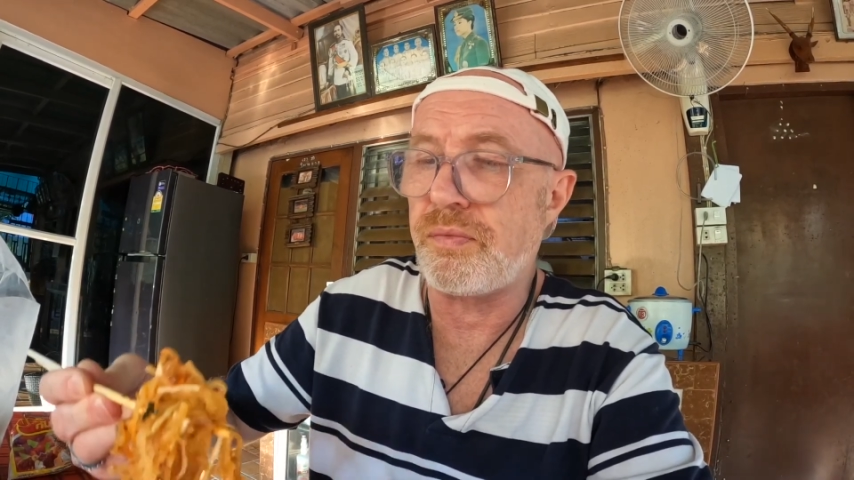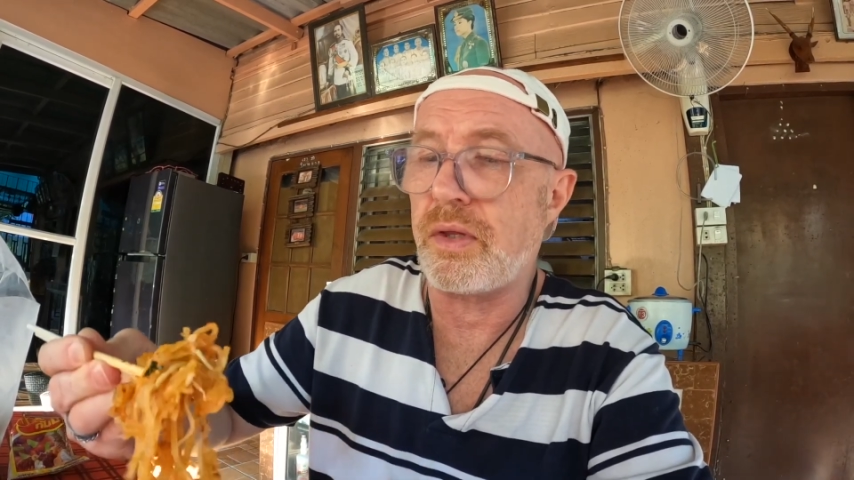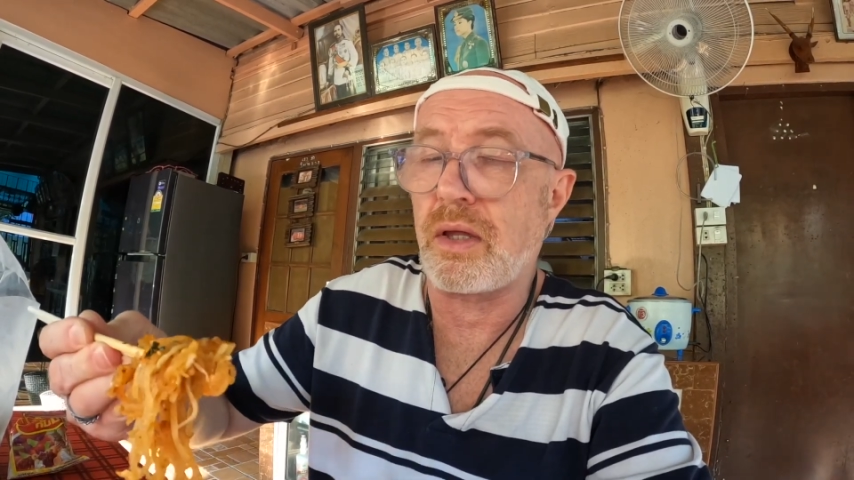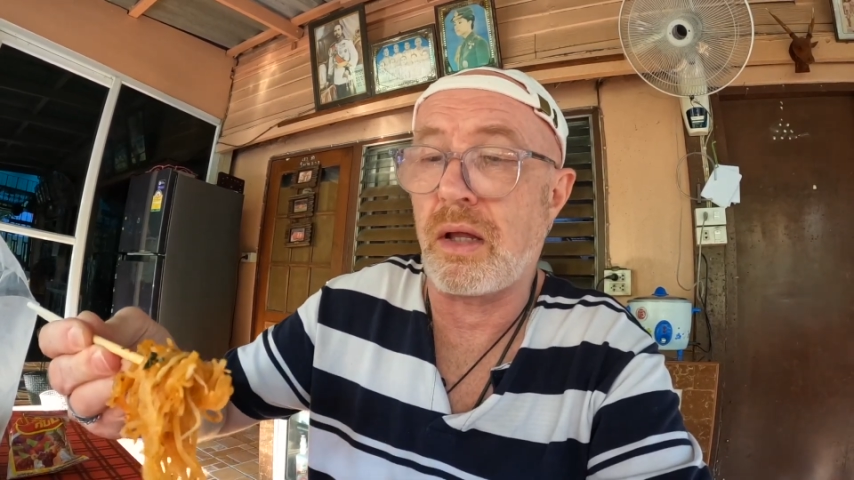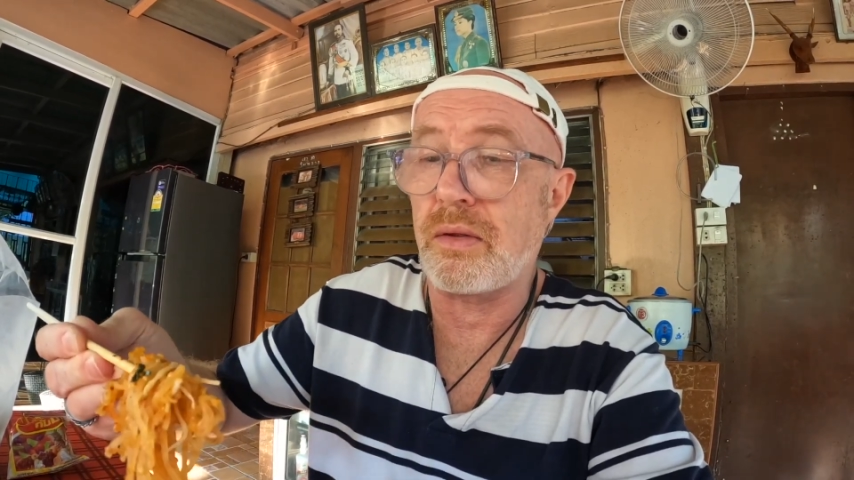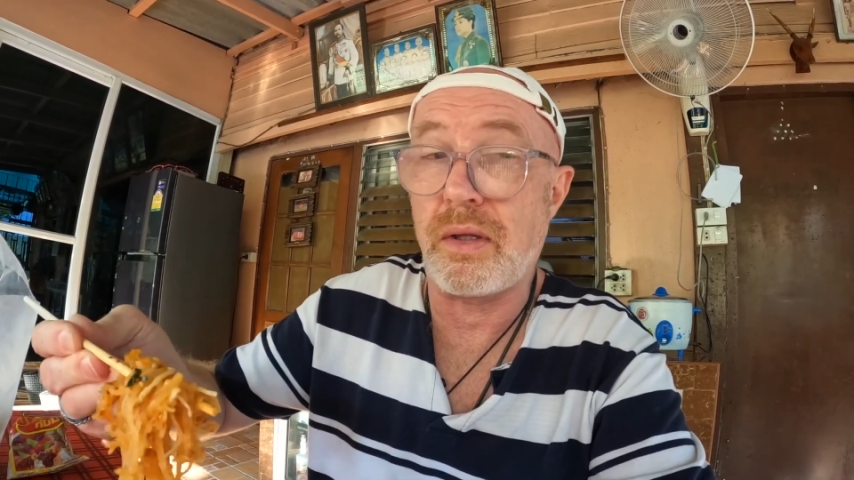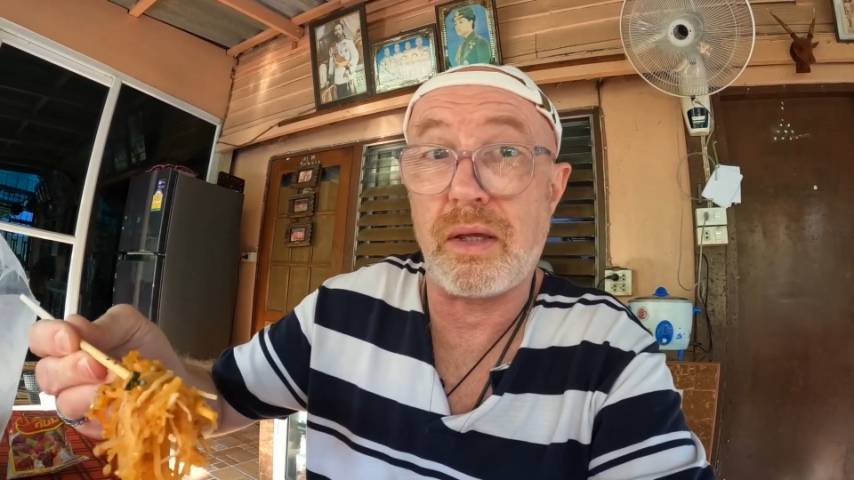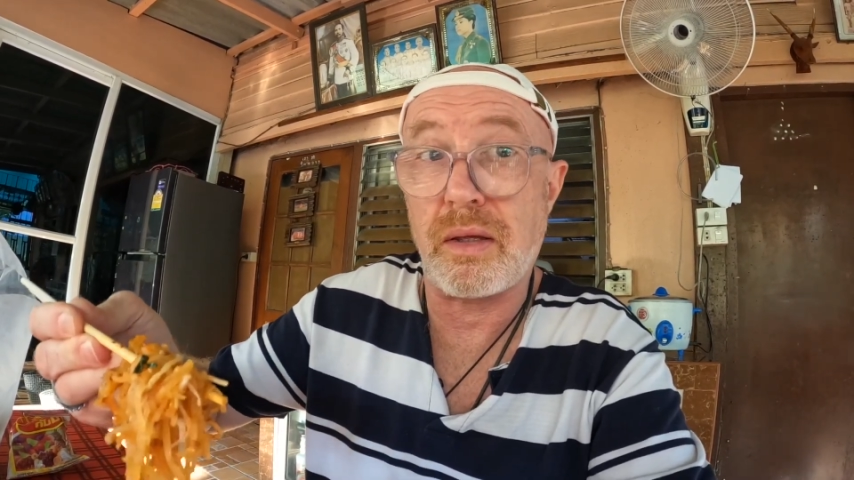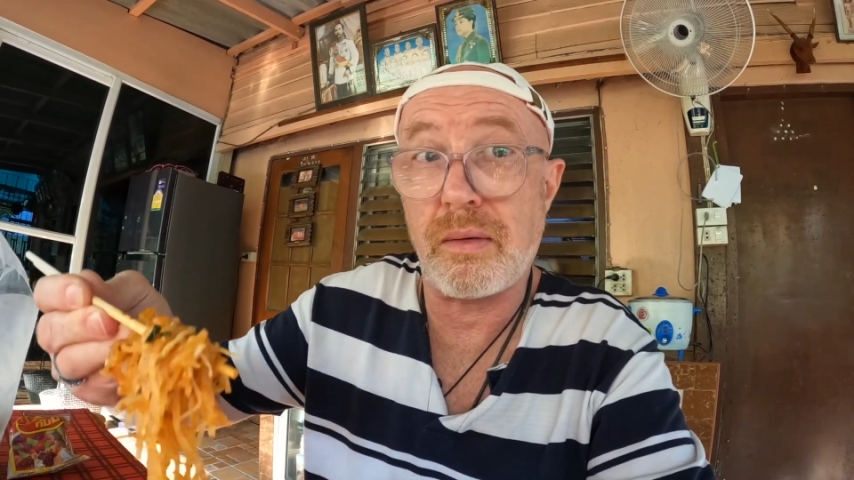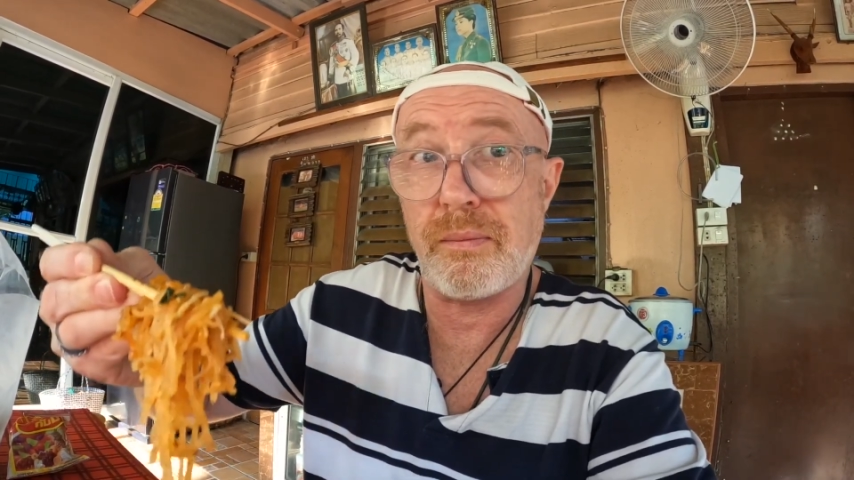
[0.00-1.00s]
the con
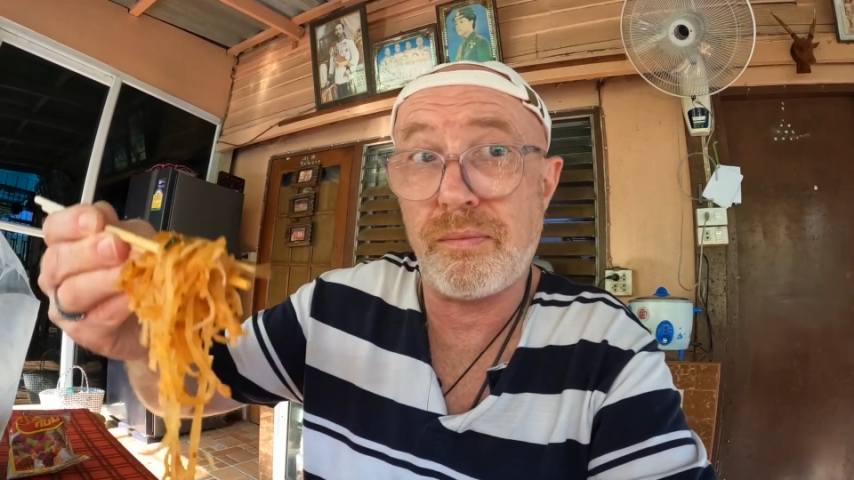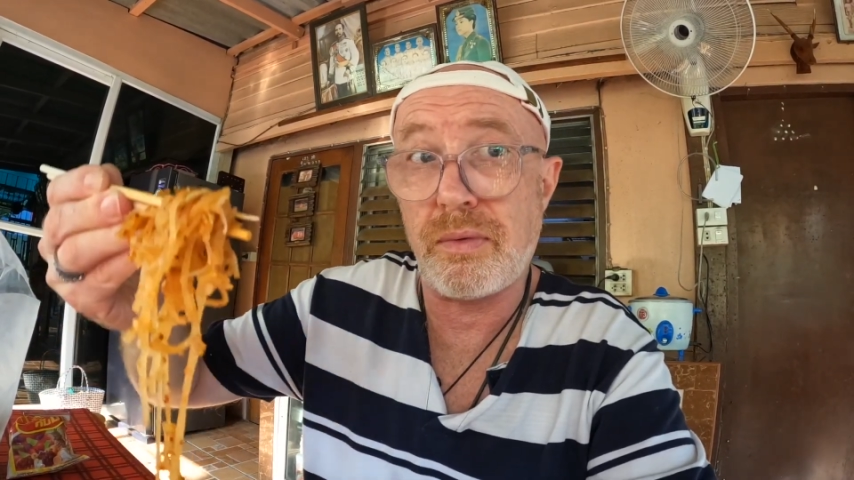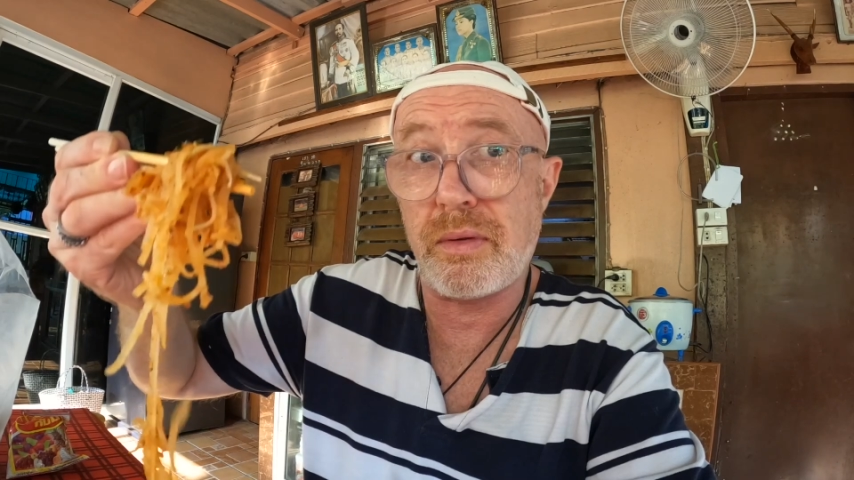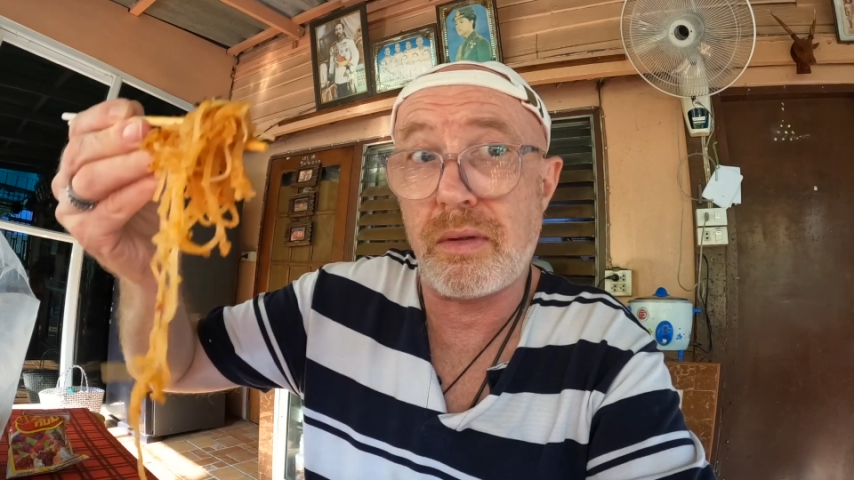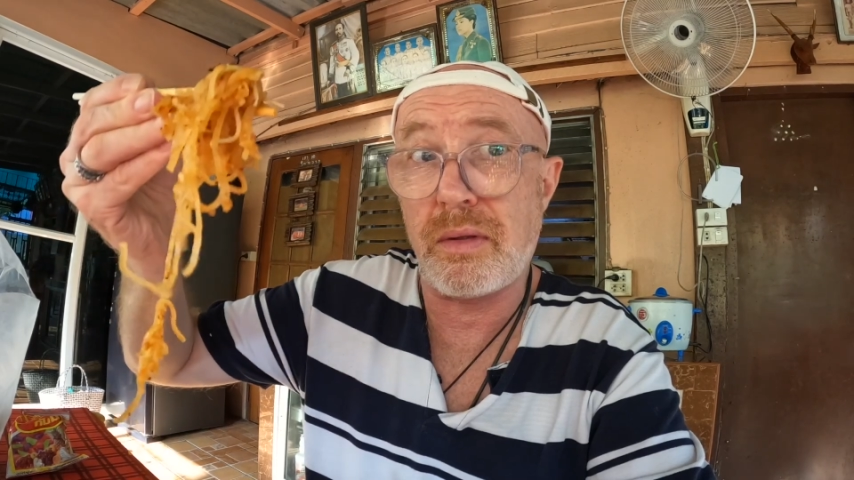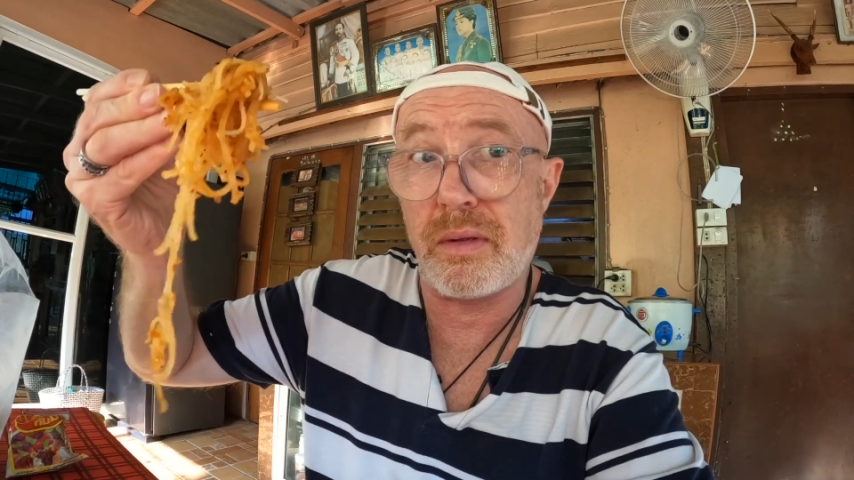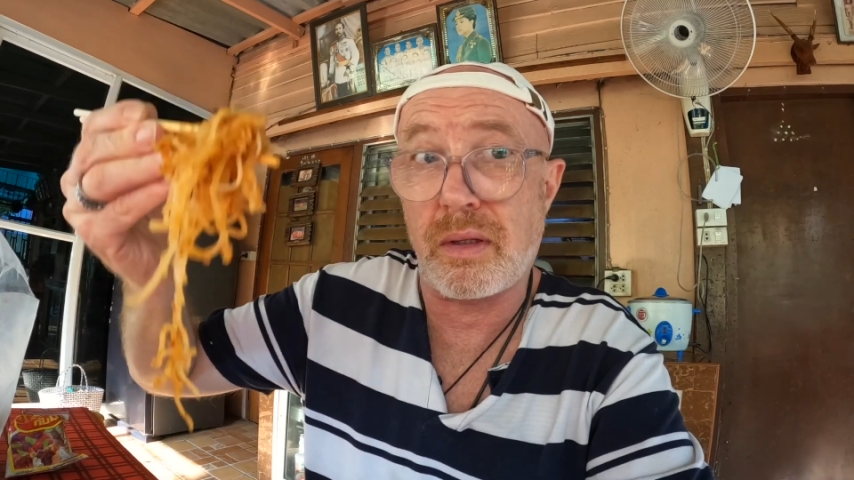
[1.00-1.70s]
the,